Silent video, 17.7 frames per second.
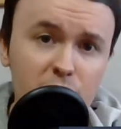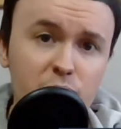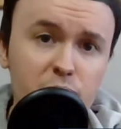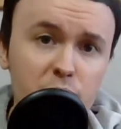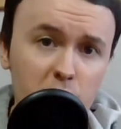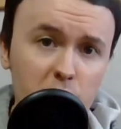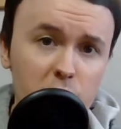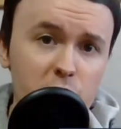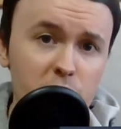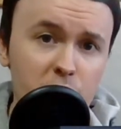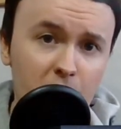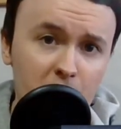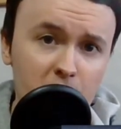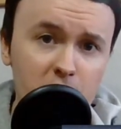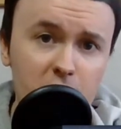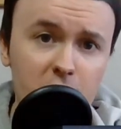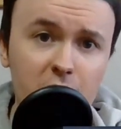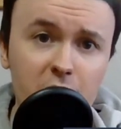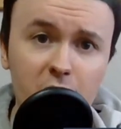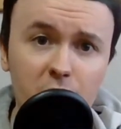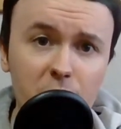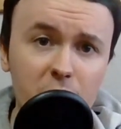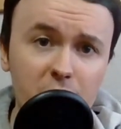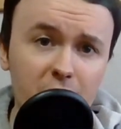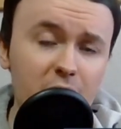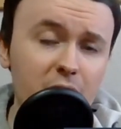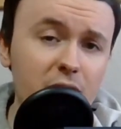bows penetrated
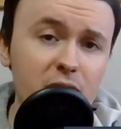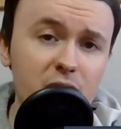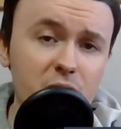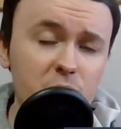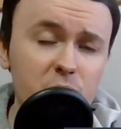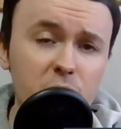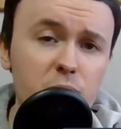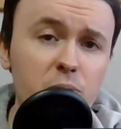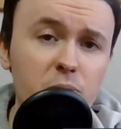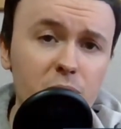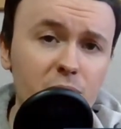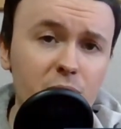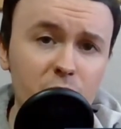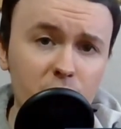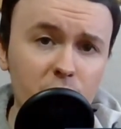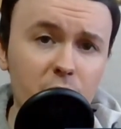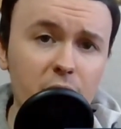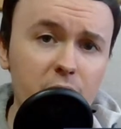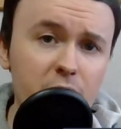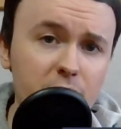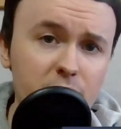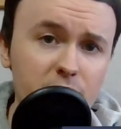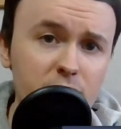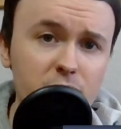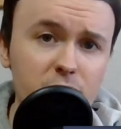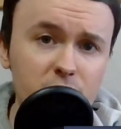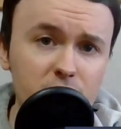armor that easy, people wouldn't wear
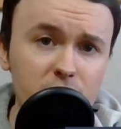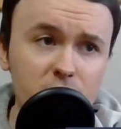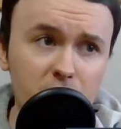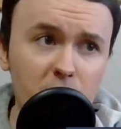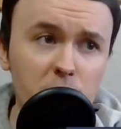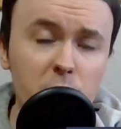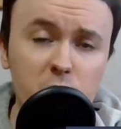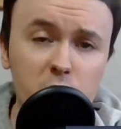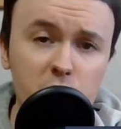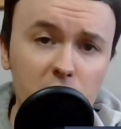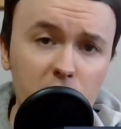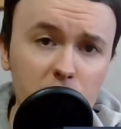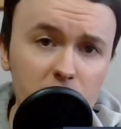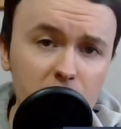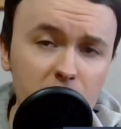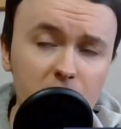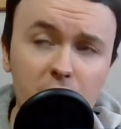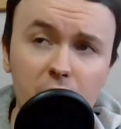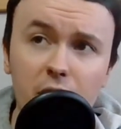that much armor.